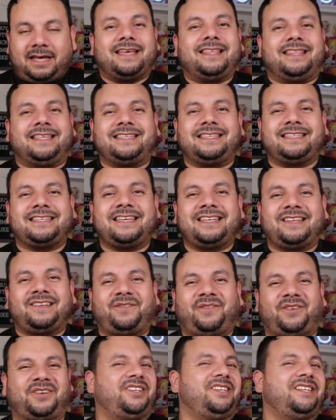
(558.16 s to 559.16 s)
this is it
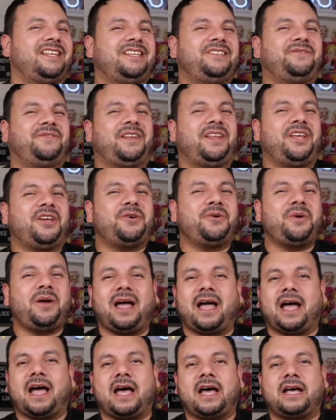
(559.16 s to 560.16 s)
for today's video.
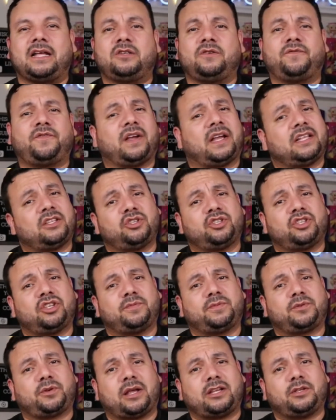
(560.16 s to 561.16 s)
Don't forget to
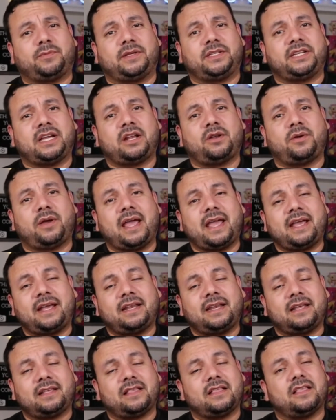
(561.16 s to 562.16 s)
subscribe to my channel and
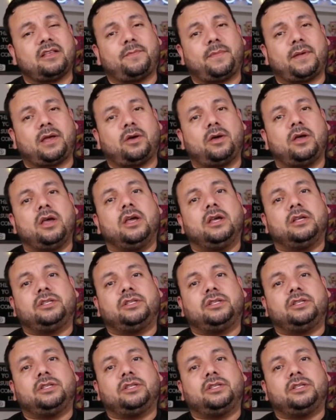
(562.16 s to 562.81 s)
click the little bell